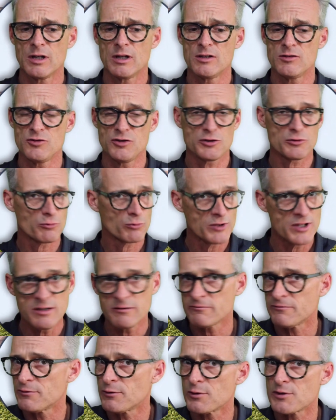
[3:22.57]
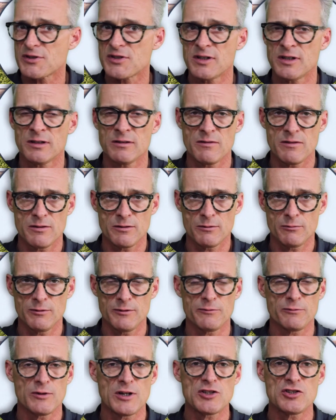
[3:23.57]
just reinforcing the
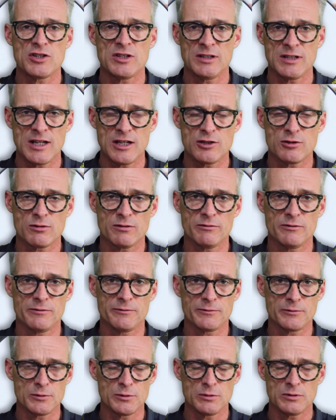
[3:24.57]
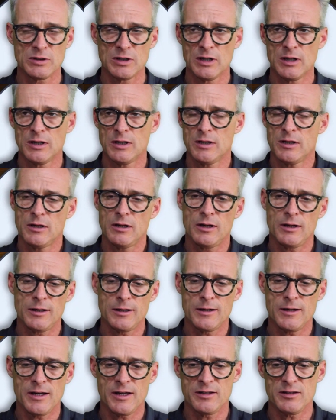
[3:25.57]
refreshing nature of the fruit
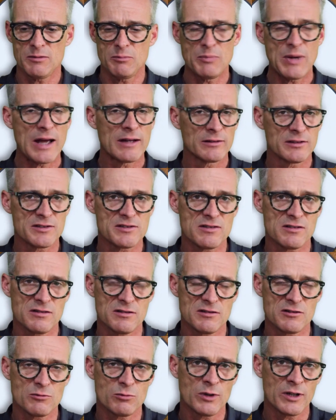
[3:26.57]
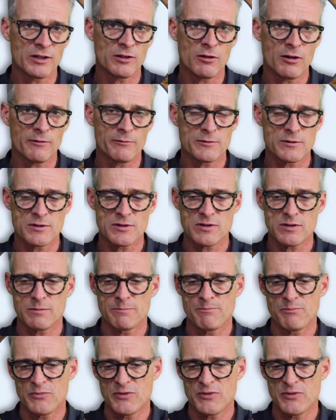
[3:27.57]
uh, and the balance that this wine offers.